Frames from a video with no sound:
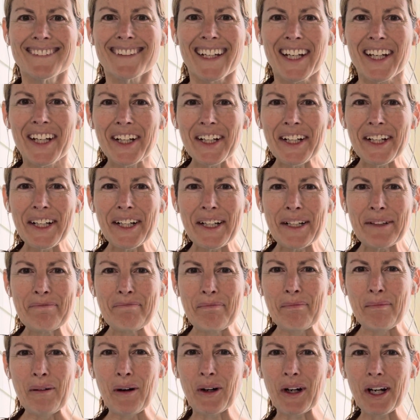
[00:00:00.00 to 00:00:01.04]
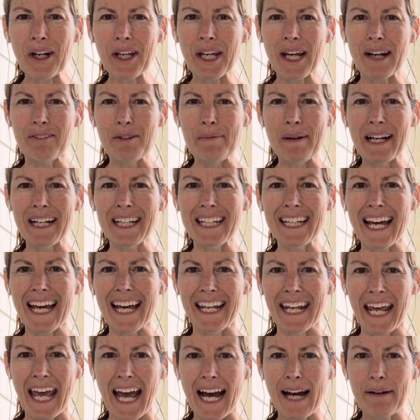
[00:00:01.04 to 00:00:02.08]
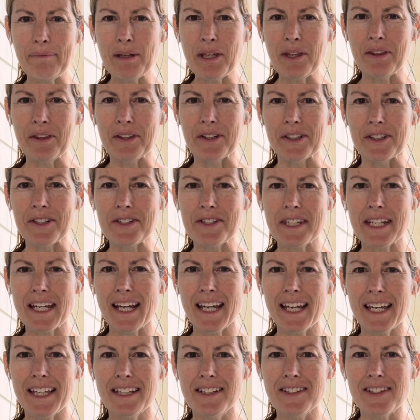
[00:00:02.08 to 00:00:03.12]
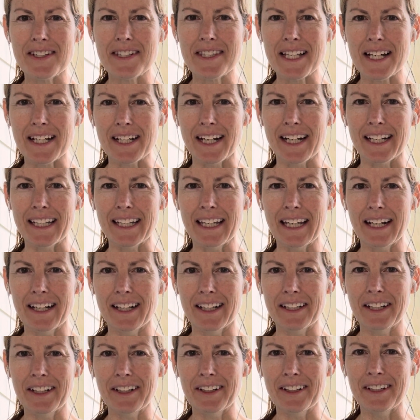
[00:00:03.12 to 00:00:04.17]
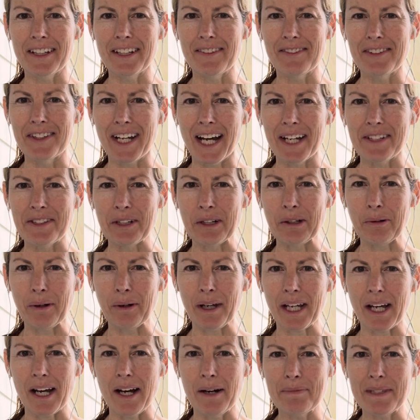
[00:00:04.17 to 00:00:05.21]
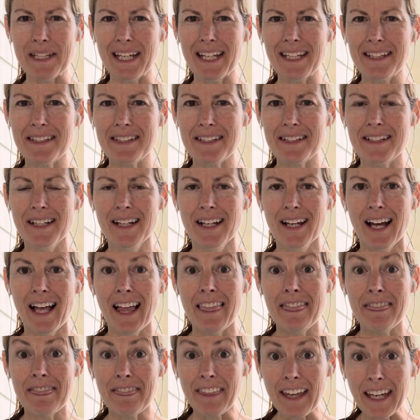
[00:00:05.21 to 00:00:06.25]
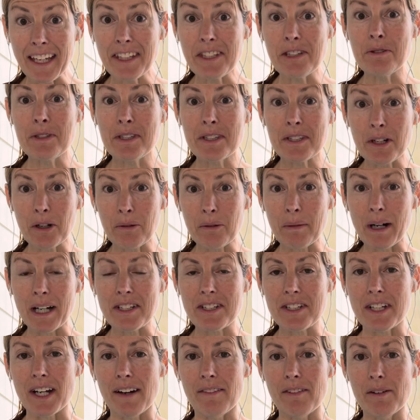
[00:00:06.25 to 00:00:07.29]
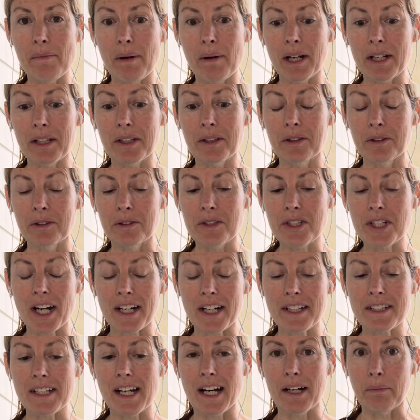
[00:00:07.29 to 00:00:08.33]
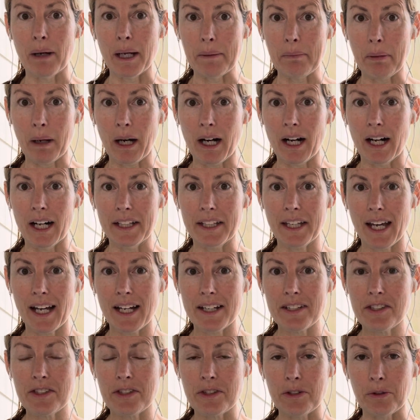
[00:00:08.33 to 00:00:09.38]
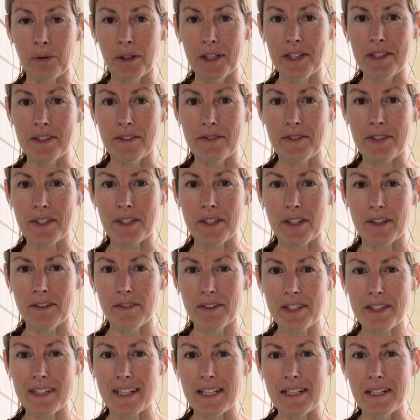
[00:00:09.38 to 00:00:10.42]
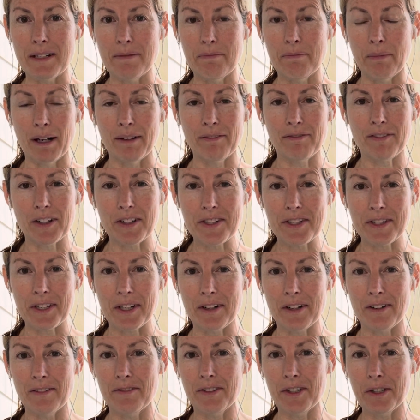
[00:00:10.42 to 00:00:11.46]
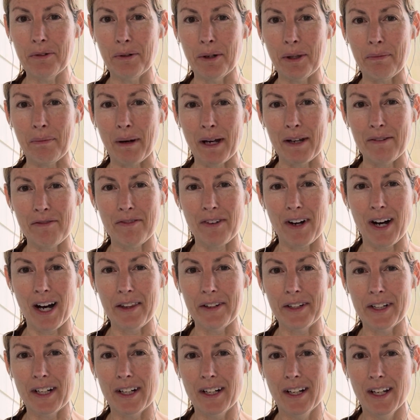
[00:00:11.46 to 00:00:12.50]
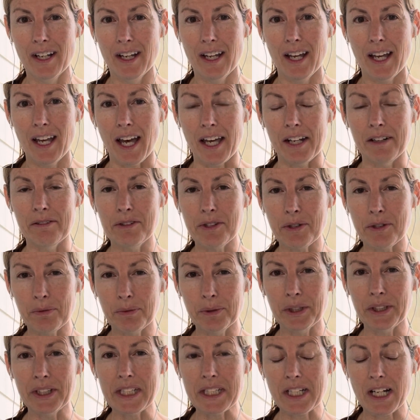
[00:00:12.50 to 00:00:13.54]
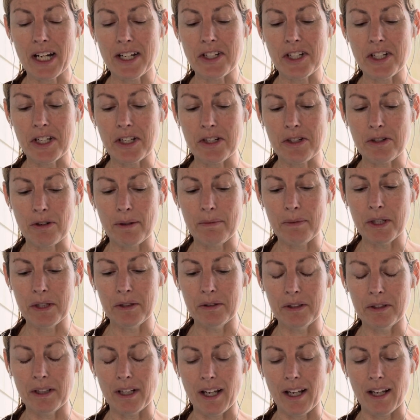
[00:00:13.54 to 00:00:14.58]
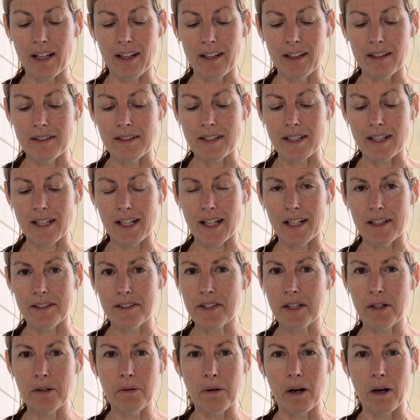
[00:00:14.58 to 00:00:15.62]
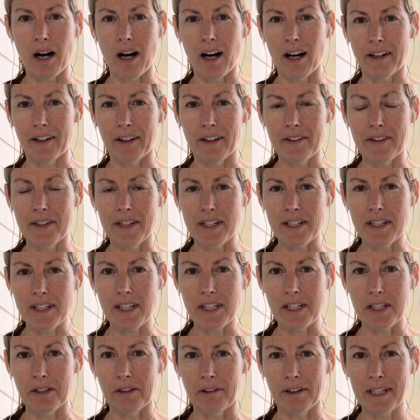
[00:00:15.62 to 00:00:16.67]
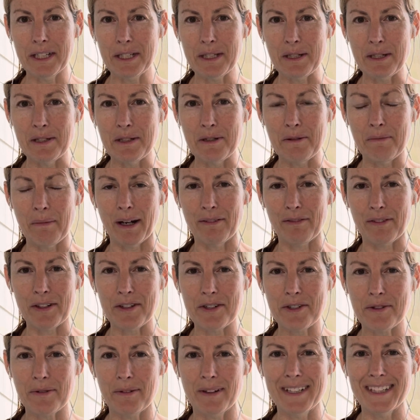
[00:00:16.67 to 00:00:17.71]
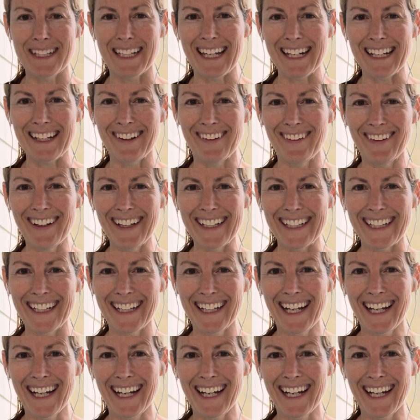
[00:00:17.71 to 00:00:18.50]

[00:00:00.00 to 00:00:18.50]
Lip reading: Good morning, everybody, and happy Thursday. Just thought I'd get on here and give you guys a quick update. Thank you so much to everybody who checked out my podcast, Stories of Service. I did my first interview with my father, and it was a really touching tribute, and so honored that he agreed to do my first one to get it going.